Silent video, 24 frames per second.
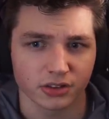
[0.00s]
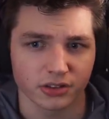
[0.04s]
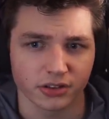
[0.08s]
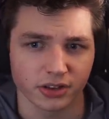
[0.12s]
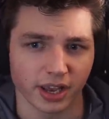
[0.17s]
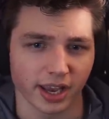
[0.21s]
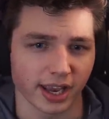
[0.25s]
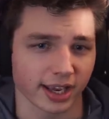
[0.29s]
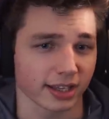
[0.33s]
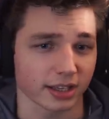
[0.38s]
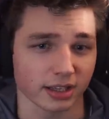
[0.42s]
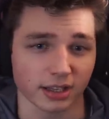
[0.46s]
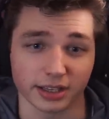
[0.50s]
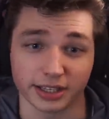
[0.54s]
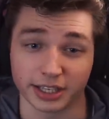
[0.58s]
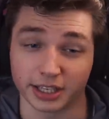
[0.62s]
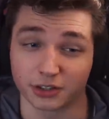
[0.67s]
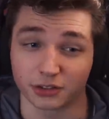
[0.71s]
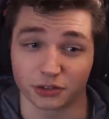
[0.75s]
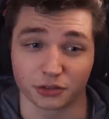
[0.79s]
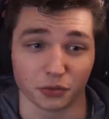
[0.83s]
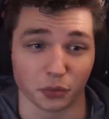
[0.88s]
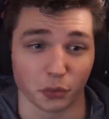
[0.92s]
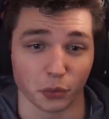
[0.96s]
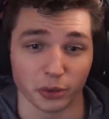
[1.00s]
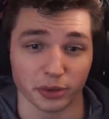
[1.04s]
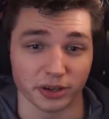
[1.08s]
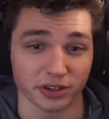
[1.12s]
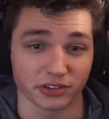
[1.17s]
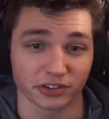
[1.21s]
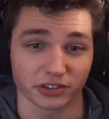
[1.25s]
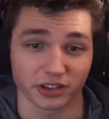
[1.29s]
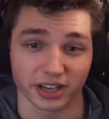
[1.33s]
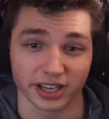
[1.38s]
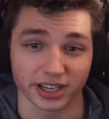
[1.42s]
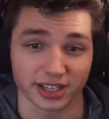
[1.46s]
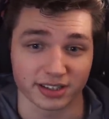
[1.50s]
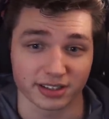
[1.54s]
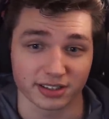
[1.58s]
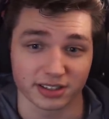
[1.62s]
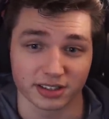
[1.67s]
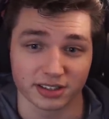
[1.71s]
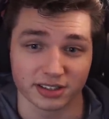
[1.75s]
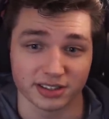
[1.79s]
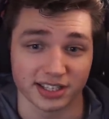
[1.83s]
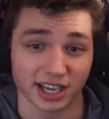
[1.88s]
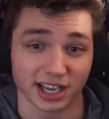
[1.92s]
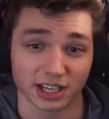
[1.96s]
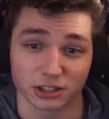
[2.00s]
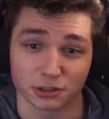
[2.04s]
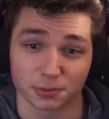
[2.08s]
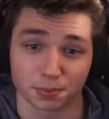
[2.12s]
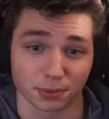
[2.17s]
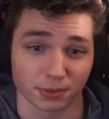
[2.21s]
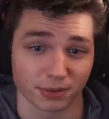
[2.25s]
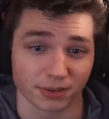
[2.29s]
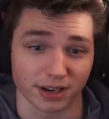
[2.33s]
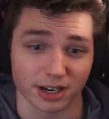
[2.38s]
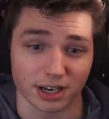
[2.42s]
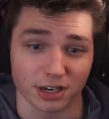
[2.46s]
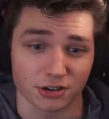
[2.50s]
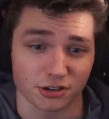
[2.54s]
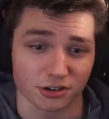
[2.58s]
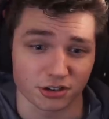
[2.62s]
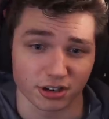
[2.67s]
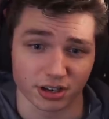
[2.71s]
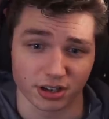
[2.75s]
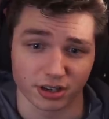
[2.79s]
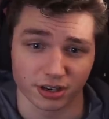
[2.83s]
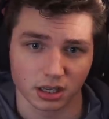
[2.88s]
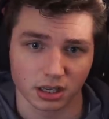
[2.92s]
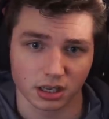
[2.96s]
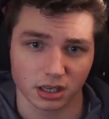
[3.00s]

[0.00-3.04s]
Dang, Ling's voice, like desperation.